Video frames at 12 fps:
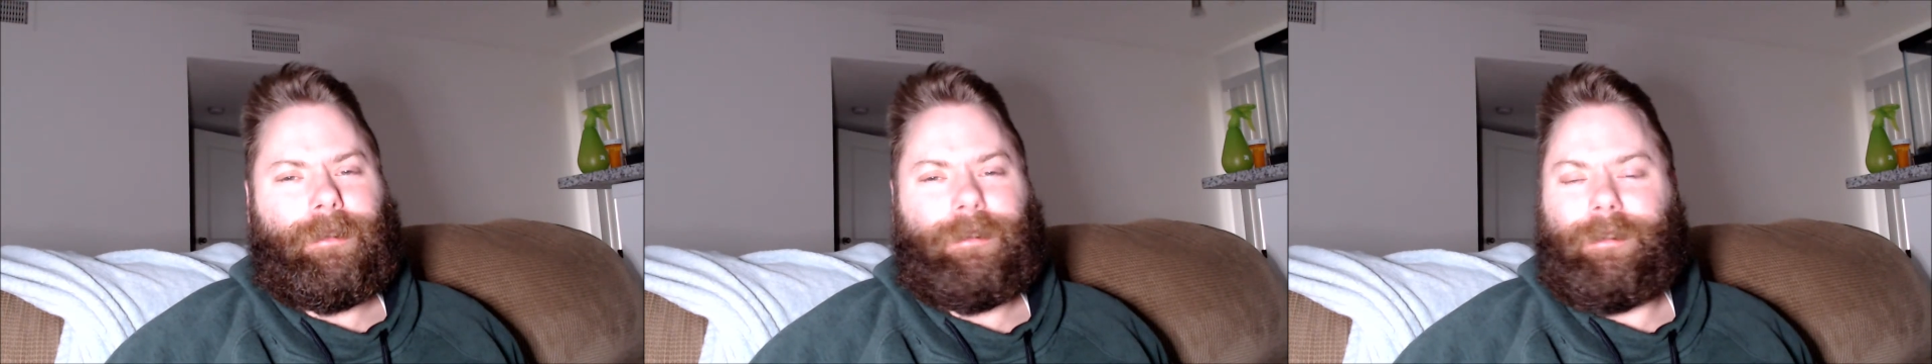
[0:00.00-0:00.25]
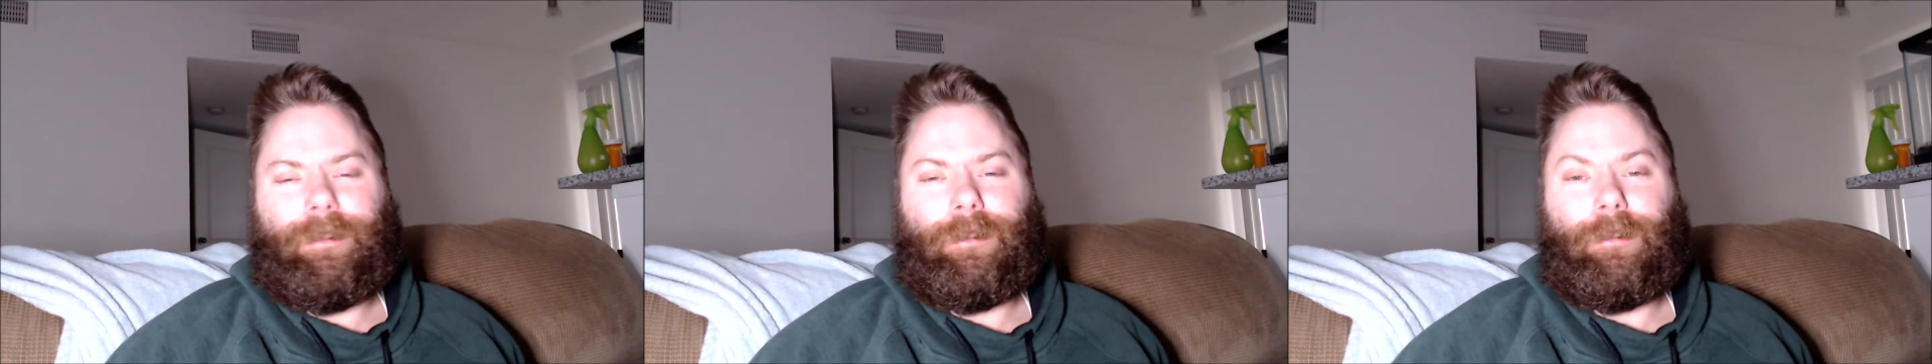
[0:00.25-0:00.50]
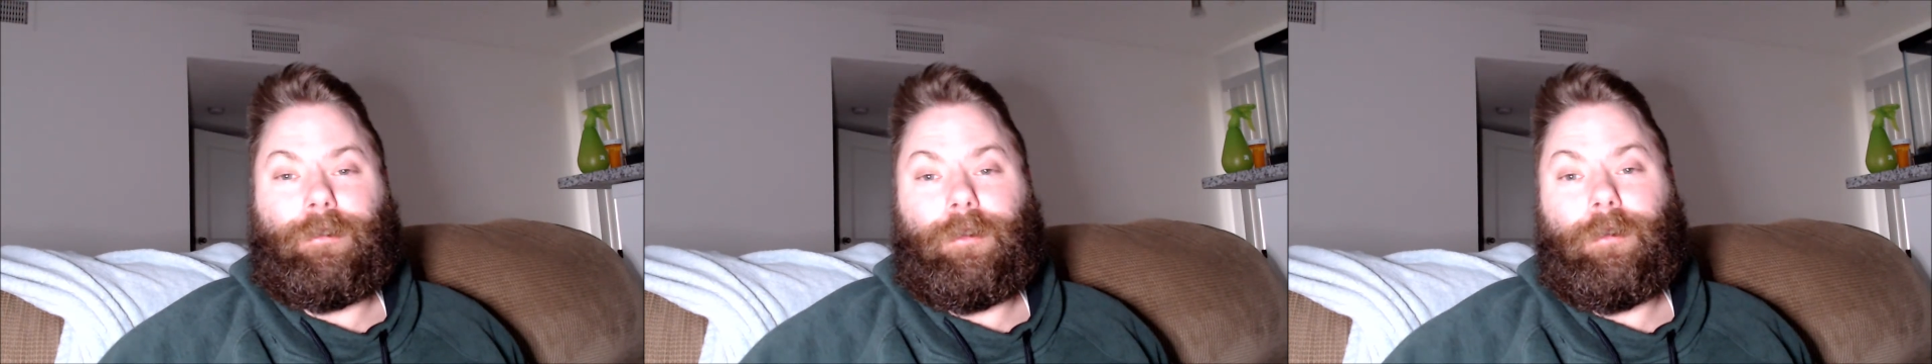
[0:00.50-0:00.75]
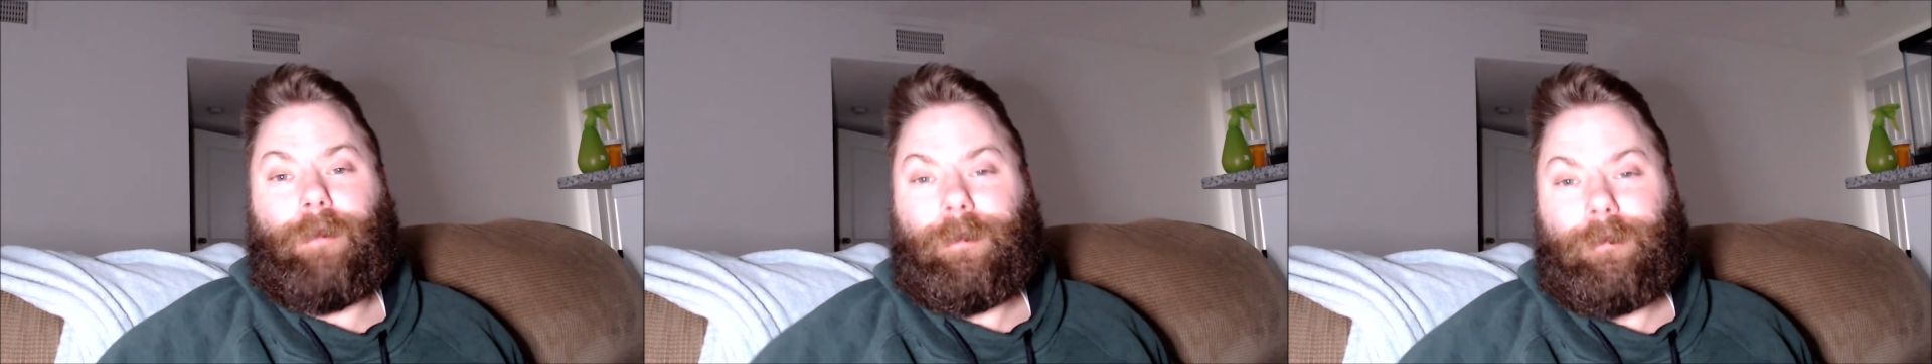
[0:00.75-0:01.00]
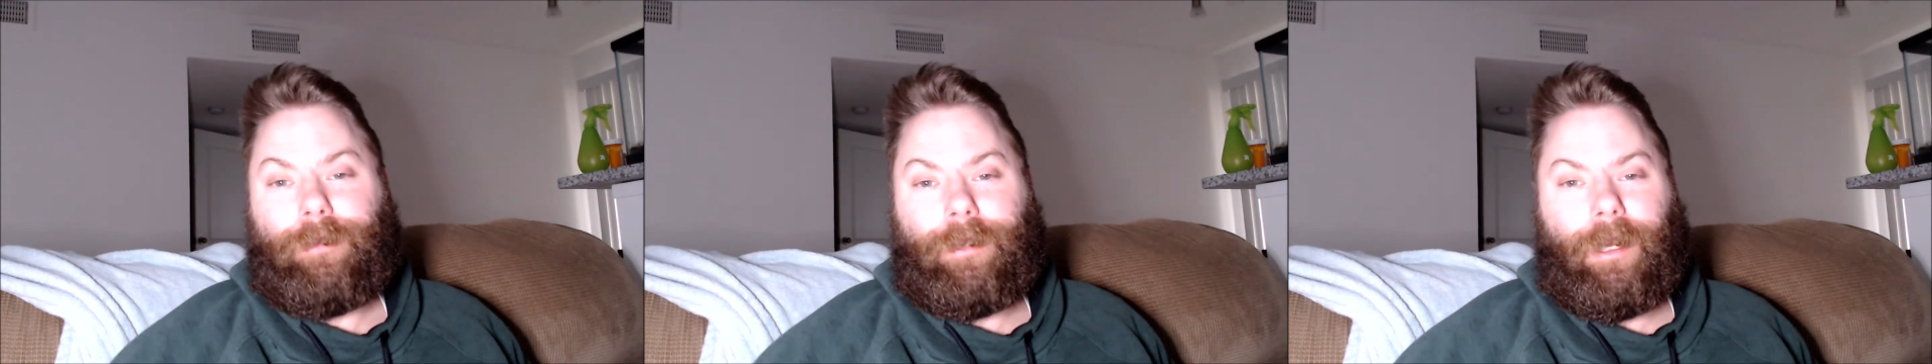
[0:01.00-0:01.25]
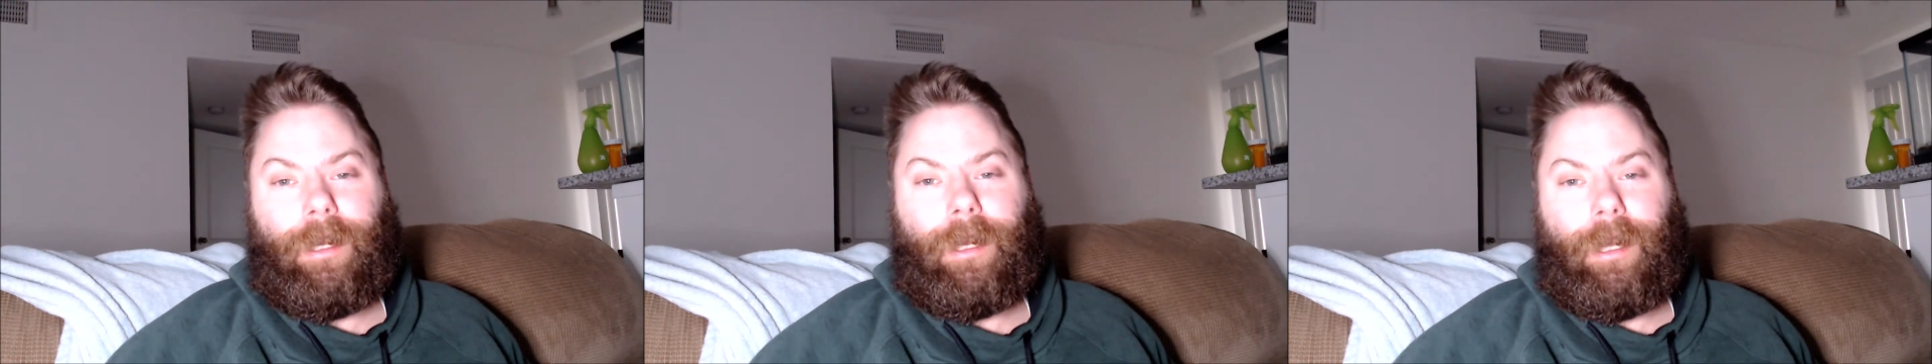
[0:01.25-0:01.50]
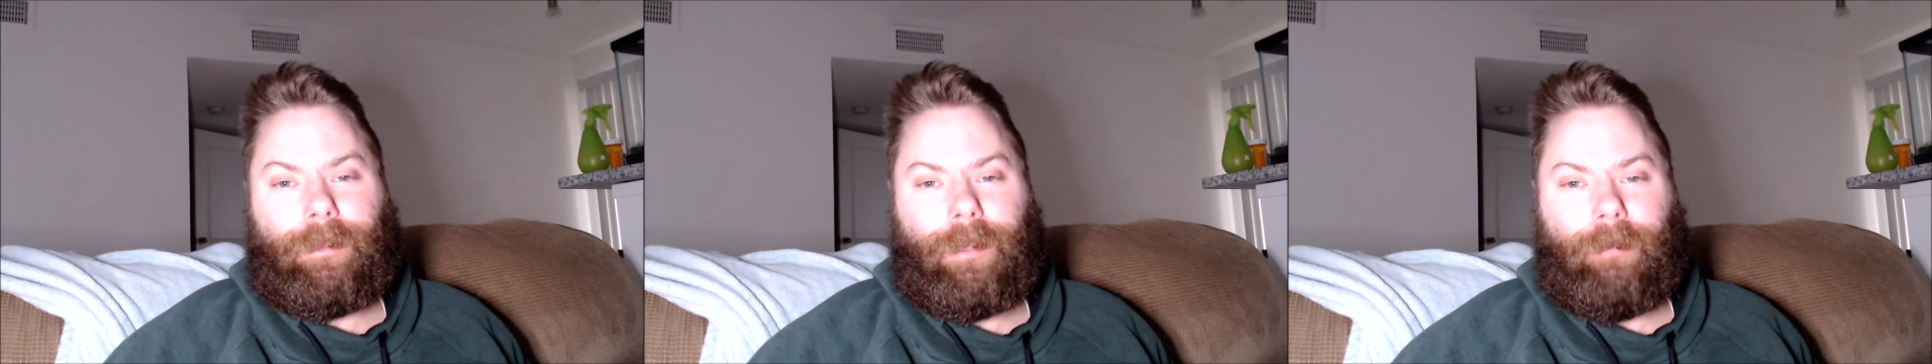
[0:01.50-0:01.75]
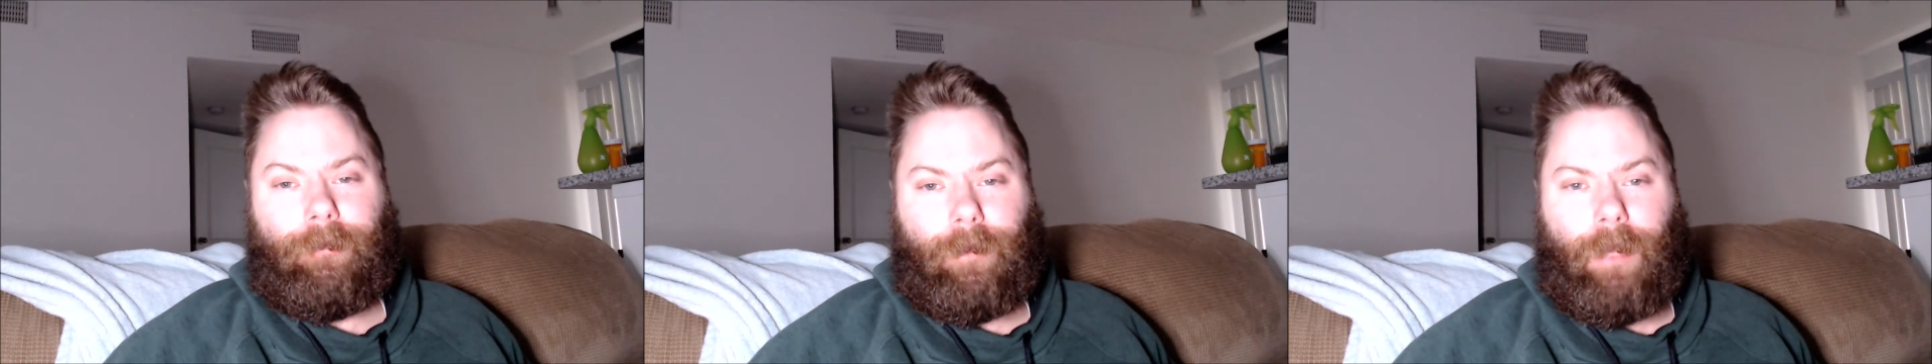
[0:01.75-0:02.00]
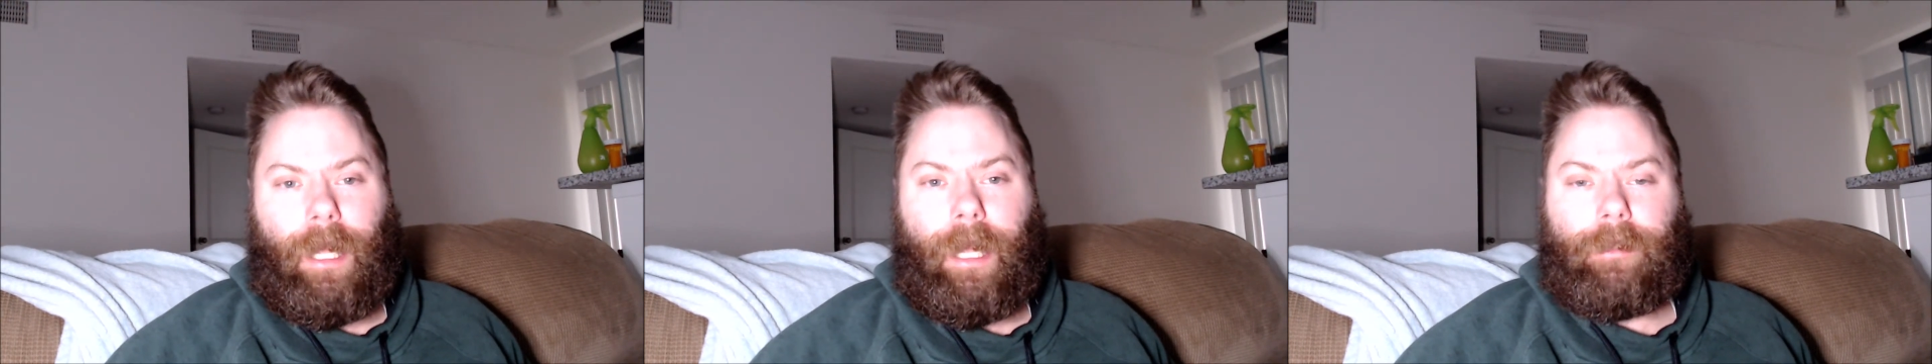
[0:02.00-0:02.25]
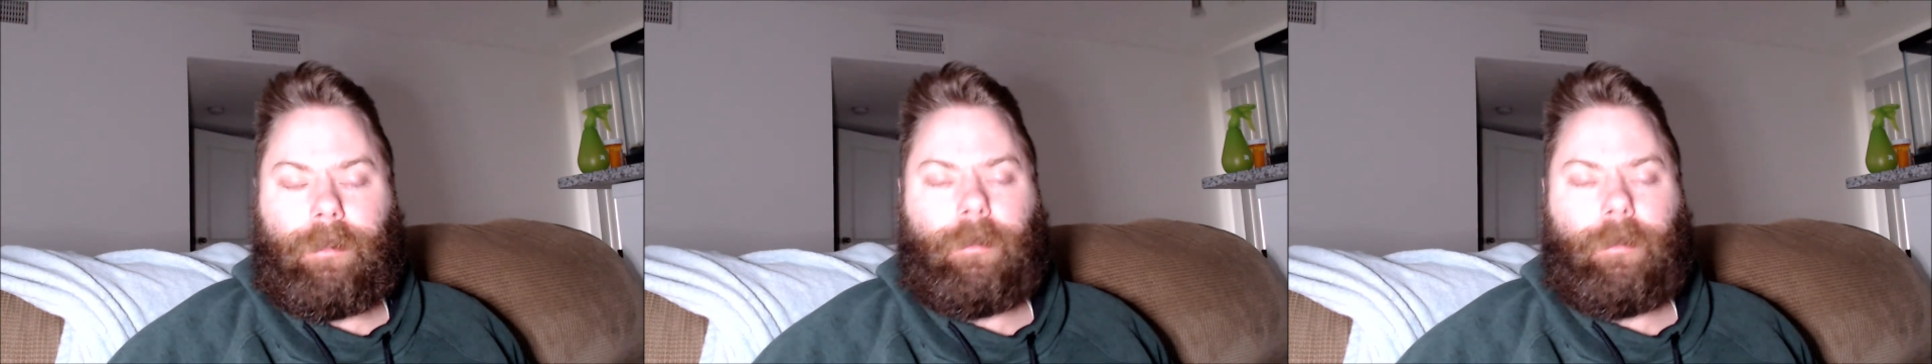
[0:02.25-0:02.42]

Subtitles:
it's just too interesting, and I got to save it for last.